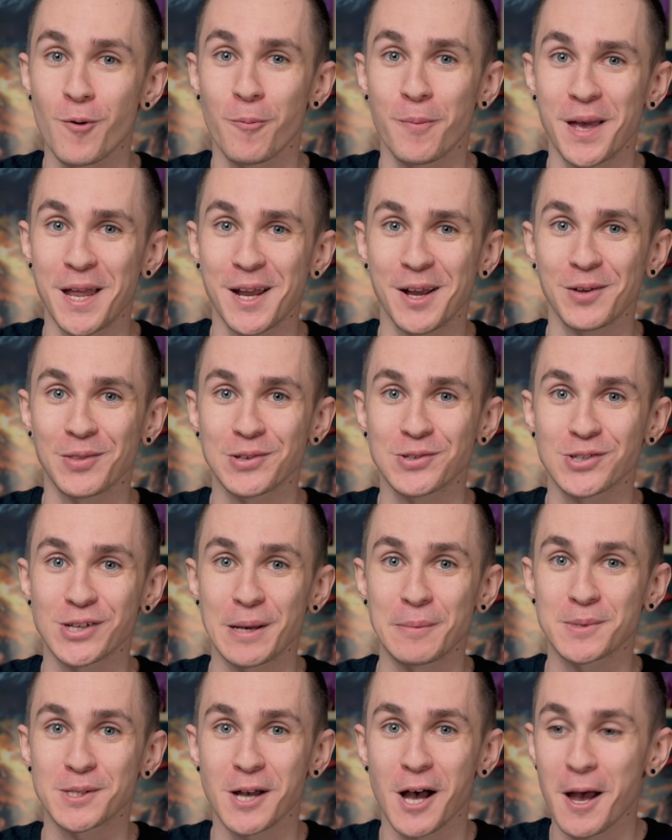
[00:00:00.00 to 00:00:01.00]
painting at the
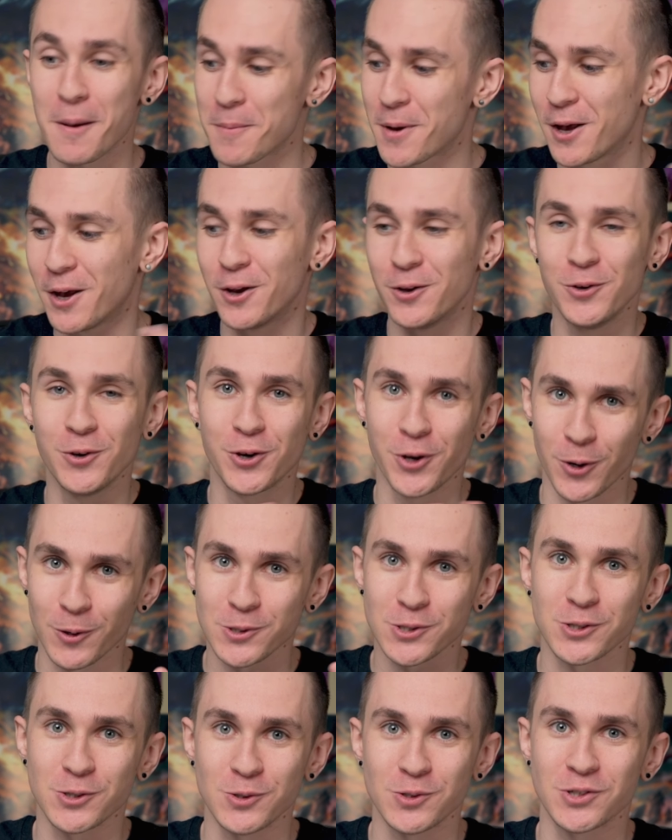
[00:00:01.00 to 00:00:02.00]
same time, you could
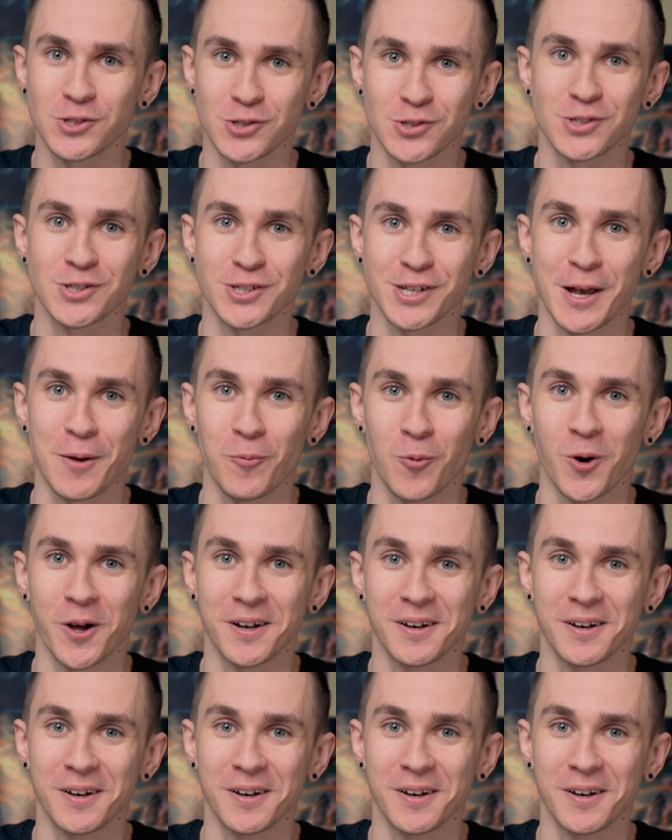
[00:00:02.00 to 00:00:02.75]
also use just the same one.